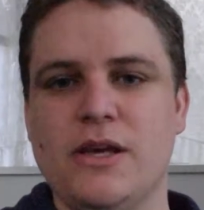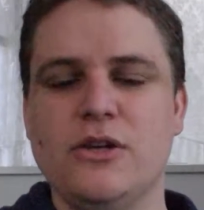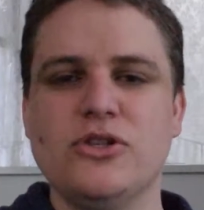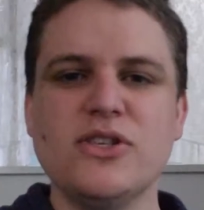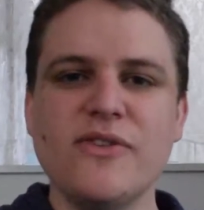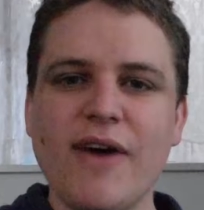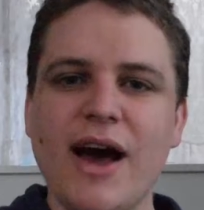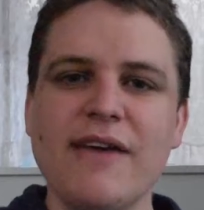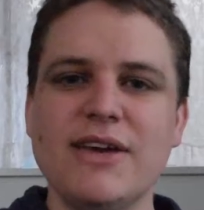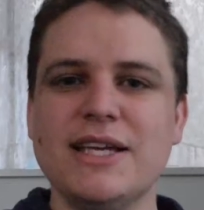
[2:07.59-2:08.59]
So
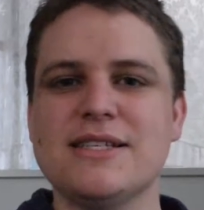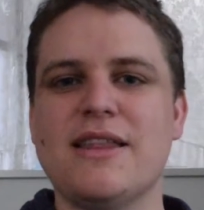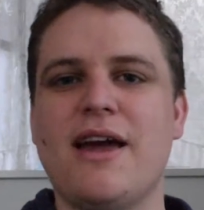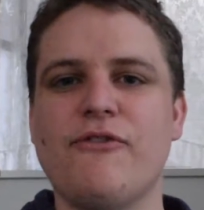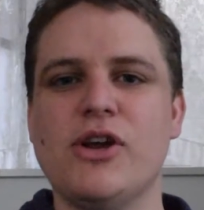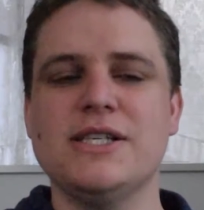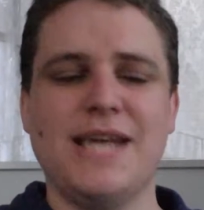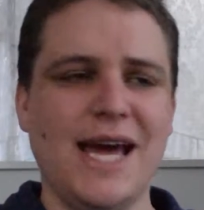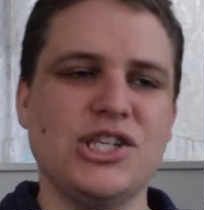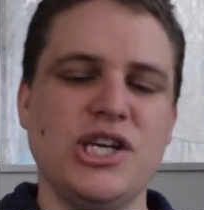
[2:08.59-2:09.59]
surviving in South Africa is
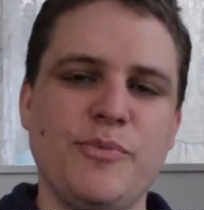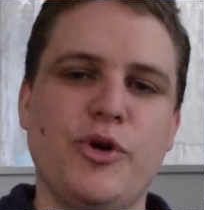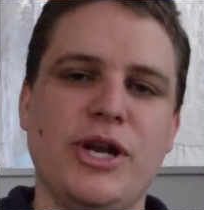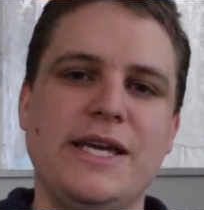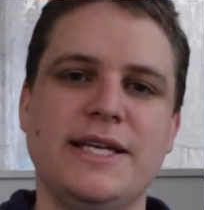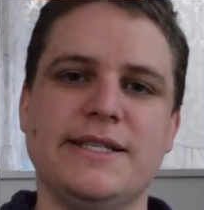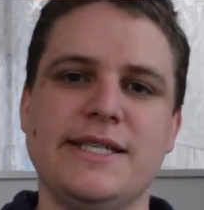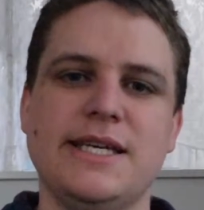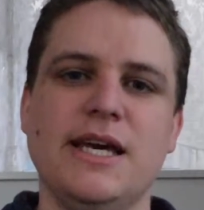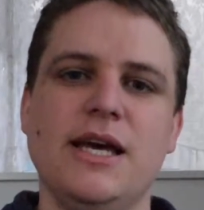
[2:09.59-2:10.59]
actually pretty
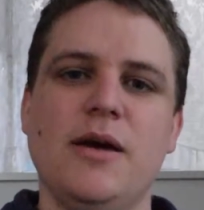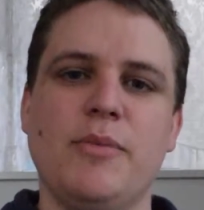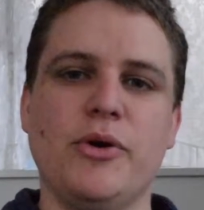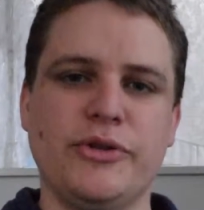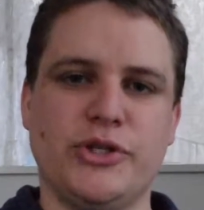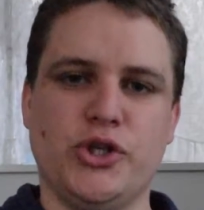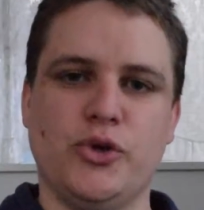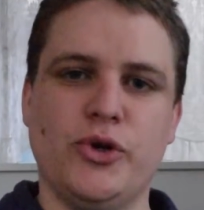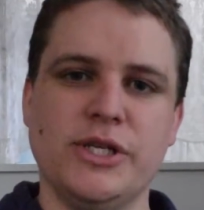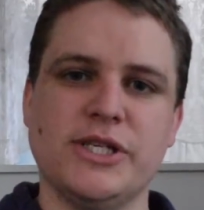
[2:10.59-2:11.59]
easy, both as a
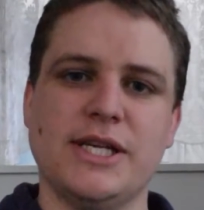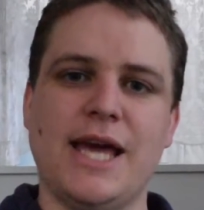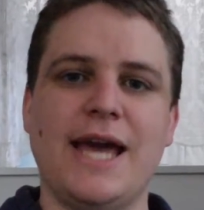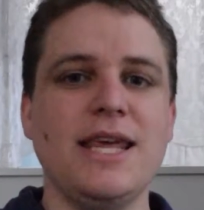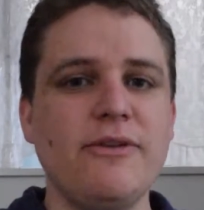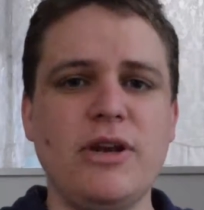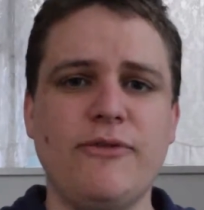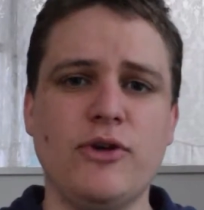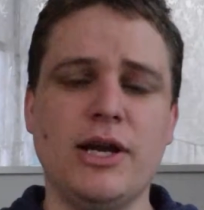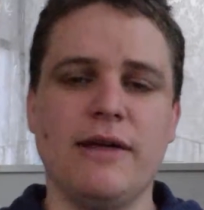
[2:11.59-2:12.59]
tourist and even
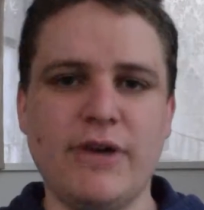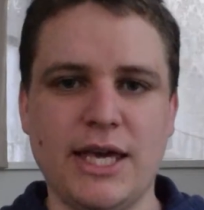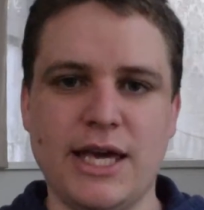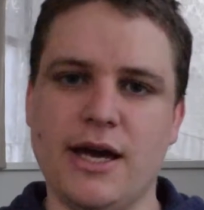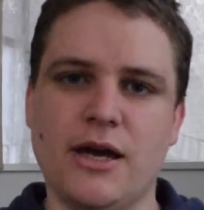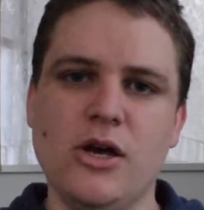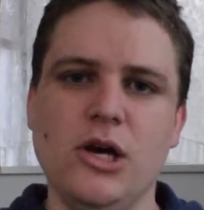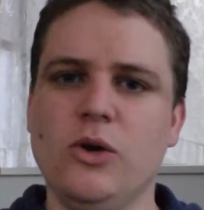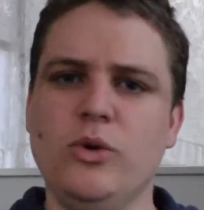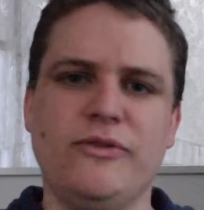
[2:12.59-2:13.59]
if you're living here.
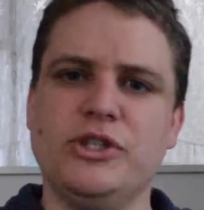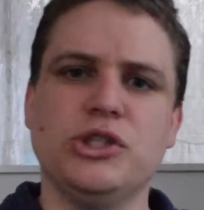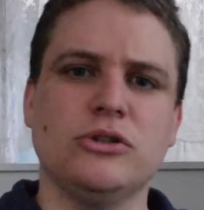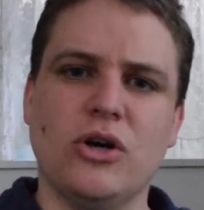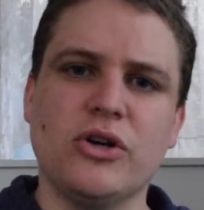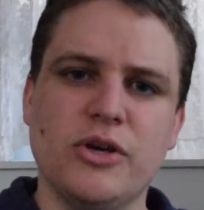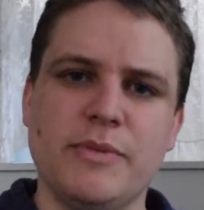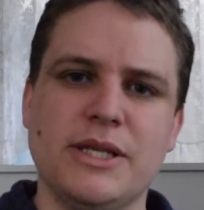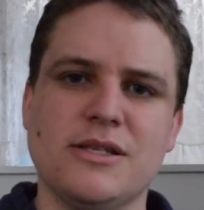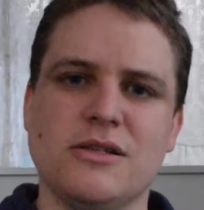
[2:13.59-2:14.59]
All official
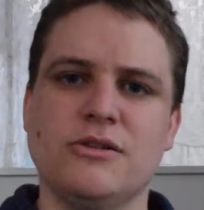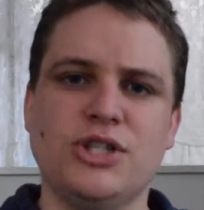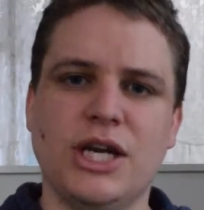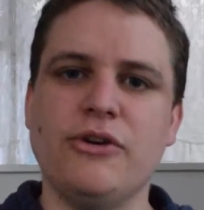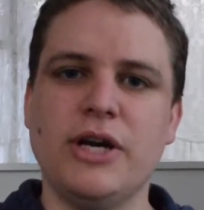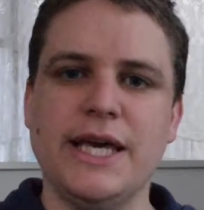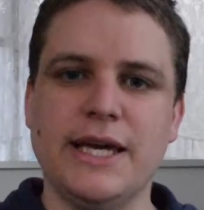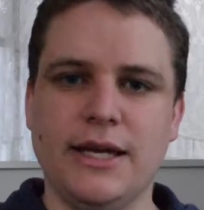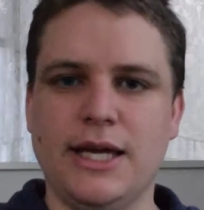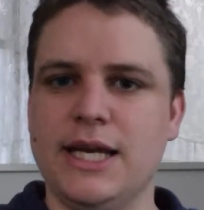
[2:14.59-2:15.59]
documents are
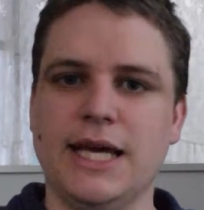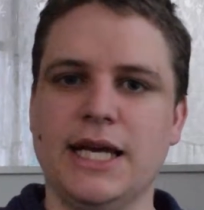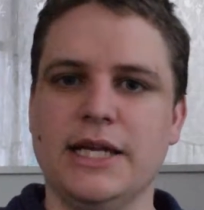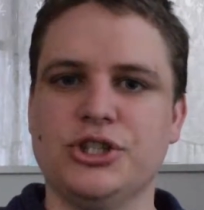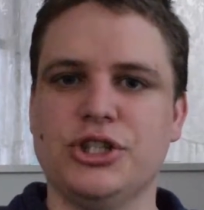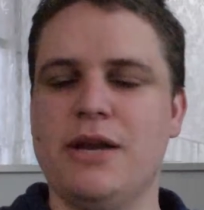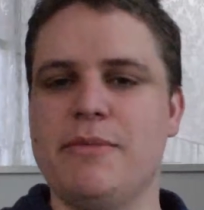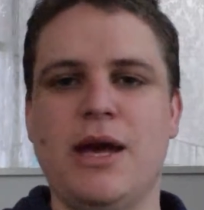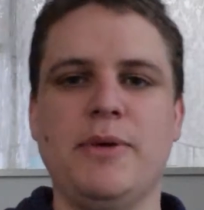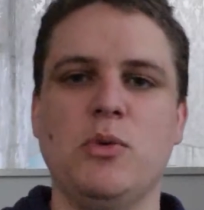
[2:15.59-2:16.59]
generally in English and
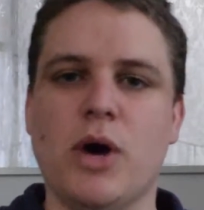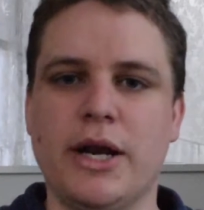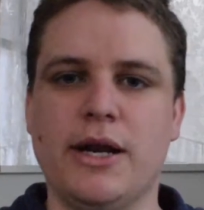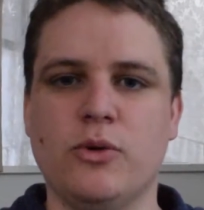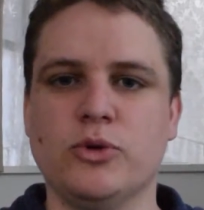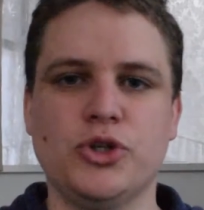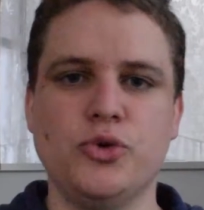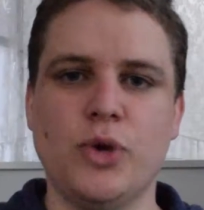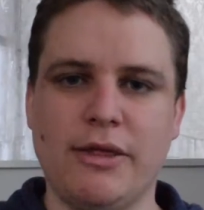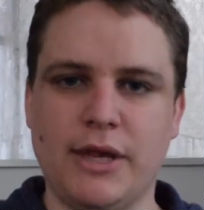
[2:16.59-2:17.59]
maybe 1 or
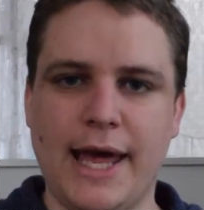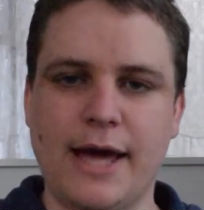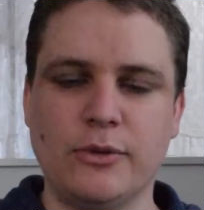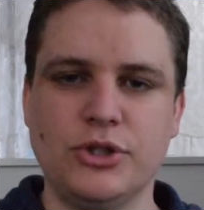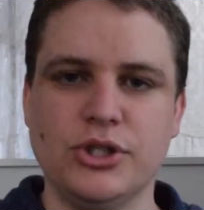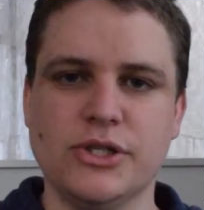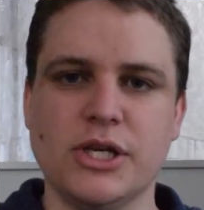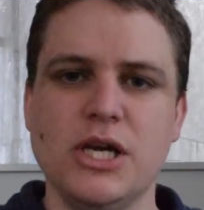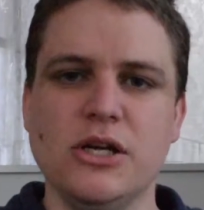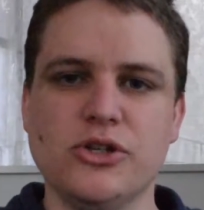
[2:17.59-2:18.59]
2 other languages,
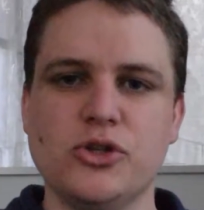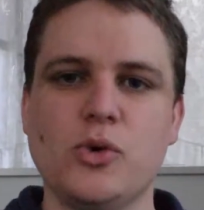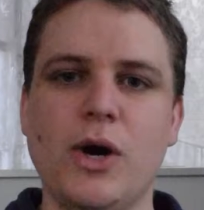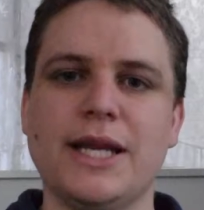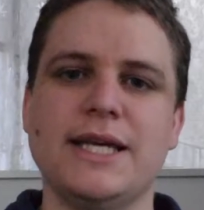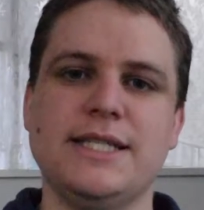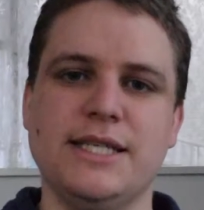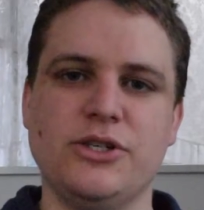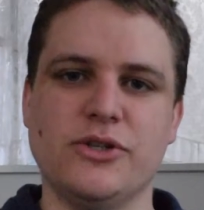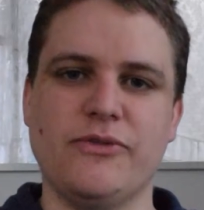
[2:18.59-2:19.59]
so it's quite easy
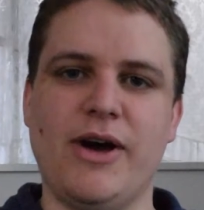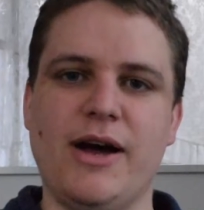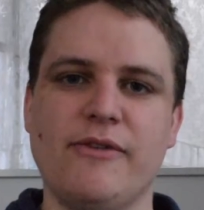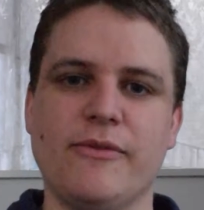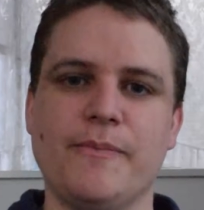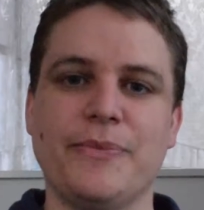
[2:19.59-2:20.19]
to survive.